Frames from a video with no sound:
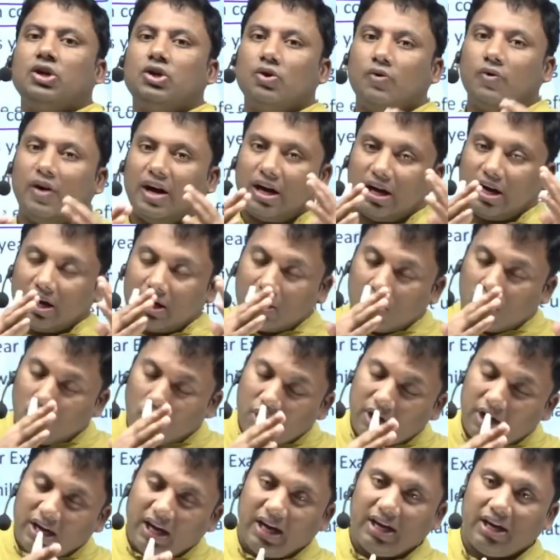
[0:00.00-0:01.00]
your
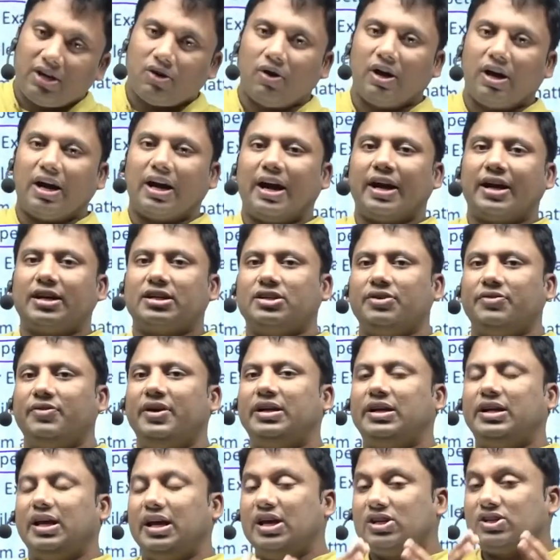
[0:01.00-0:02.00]
co-curricular
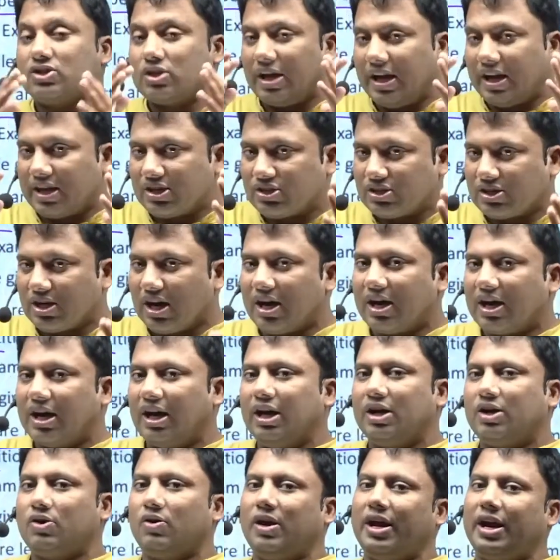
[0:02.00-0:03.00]
activities,
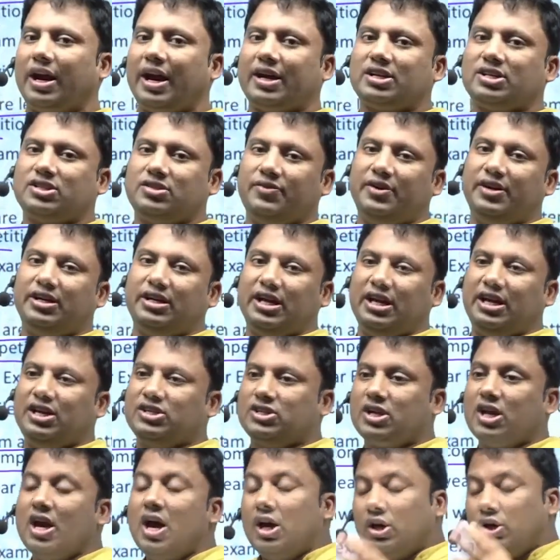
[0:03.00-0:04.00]
extracurricular
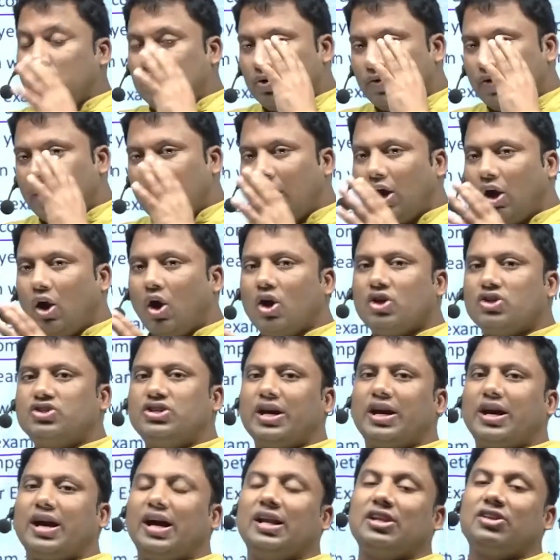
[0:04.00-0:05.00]
activities, your
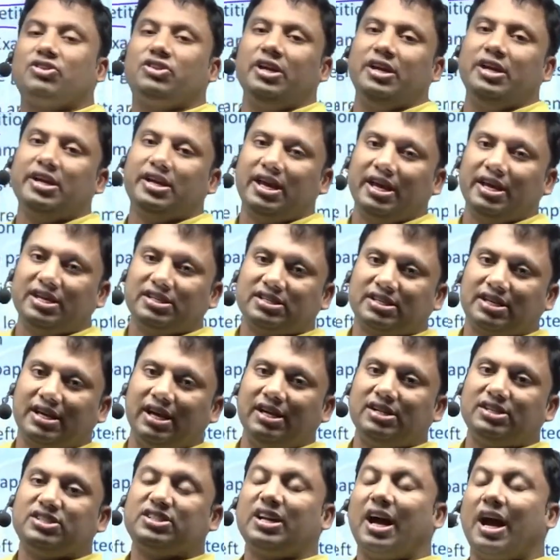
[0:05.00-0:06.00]
logical thinking
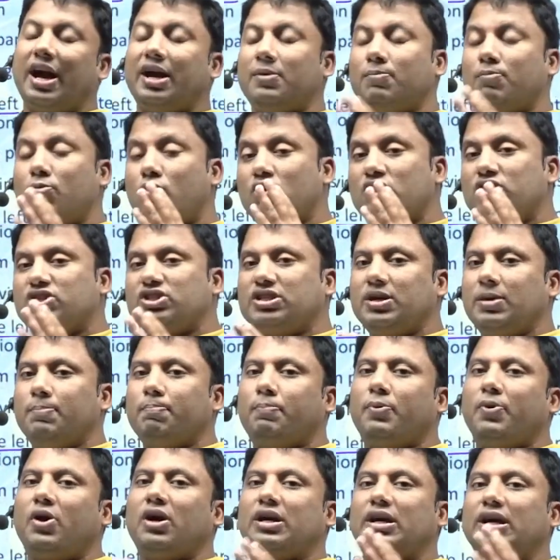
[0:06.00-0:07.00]
skills, and most
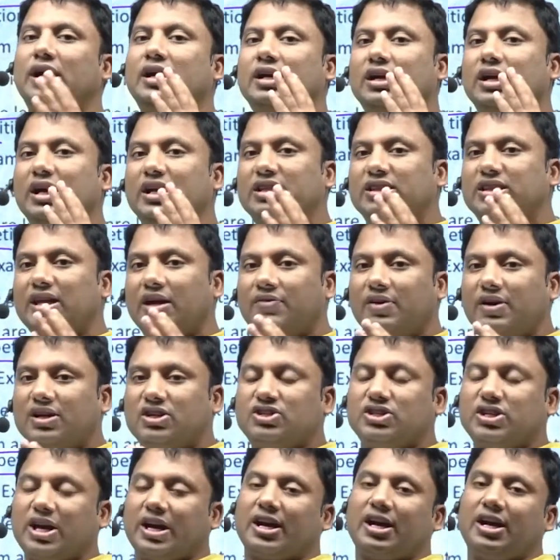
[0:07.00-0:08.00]
importantly, they will
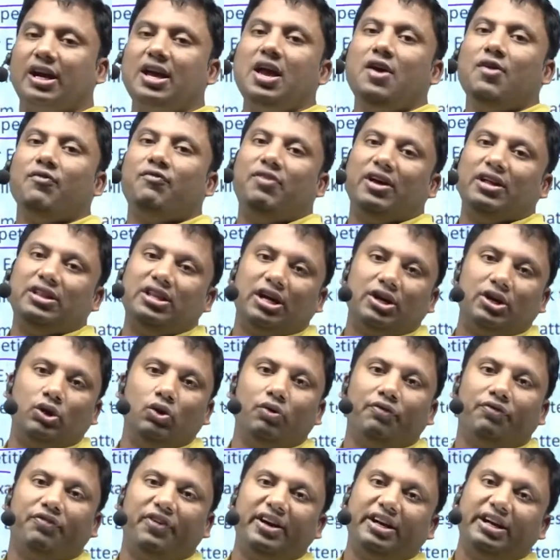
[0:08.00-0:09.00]
check whether
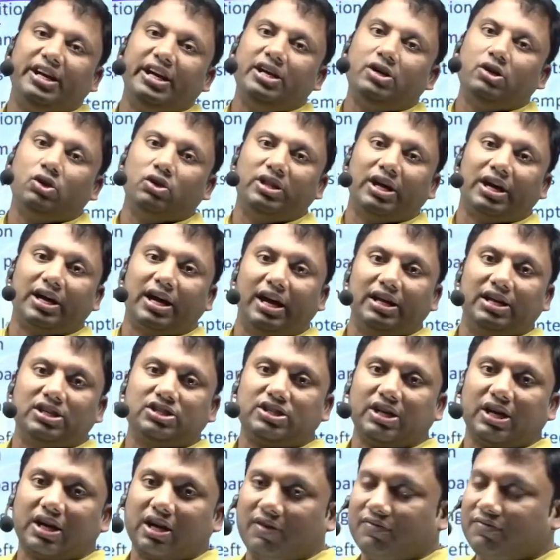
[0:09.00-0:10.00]
you fit into the
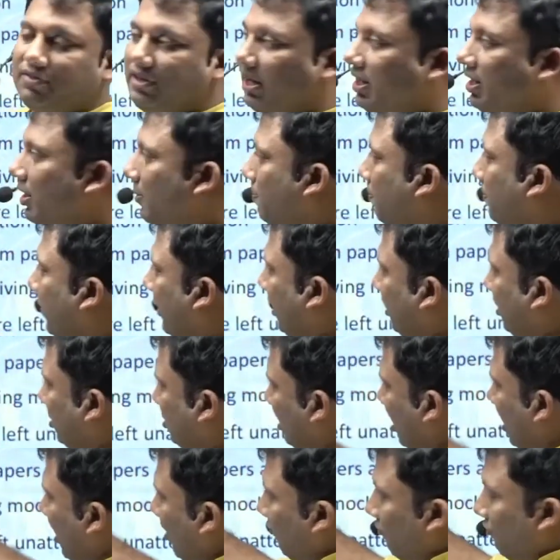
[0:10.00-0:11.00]
culture of the
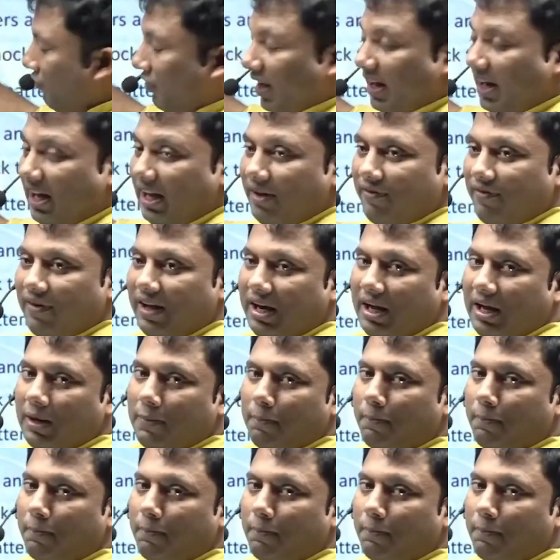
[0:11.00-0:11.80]
companies. Very, very